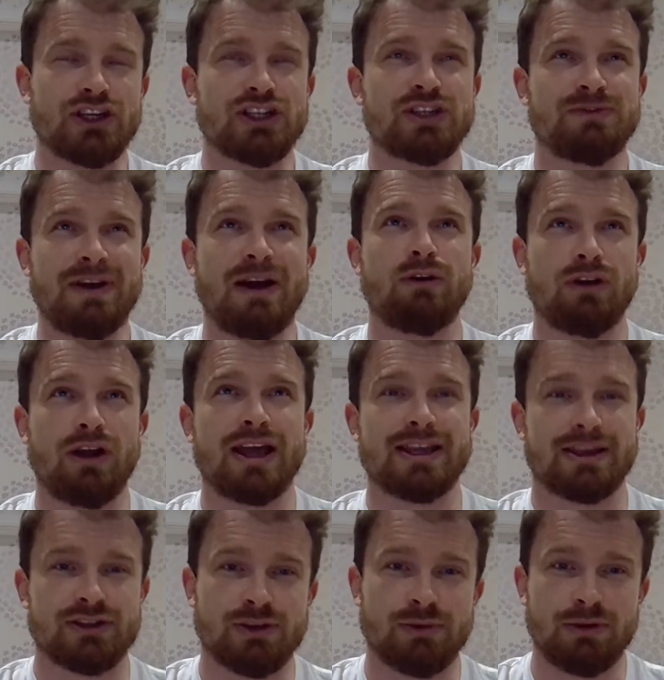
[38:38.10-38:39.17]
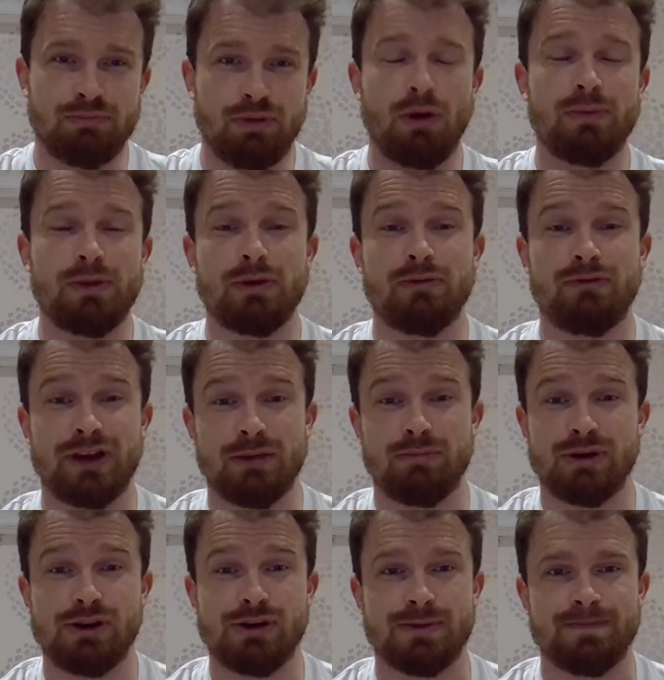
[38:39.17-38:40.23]
I just felt like someone had popped the
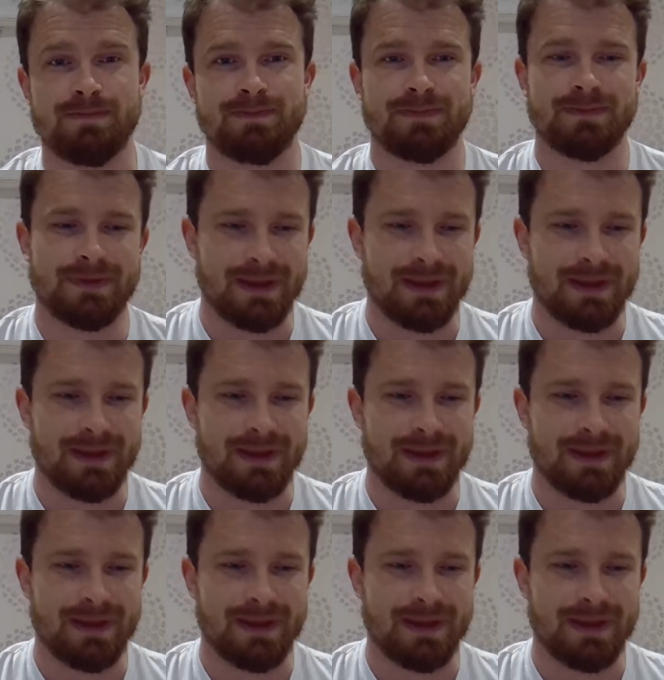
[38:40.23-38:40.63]
Villa balloon.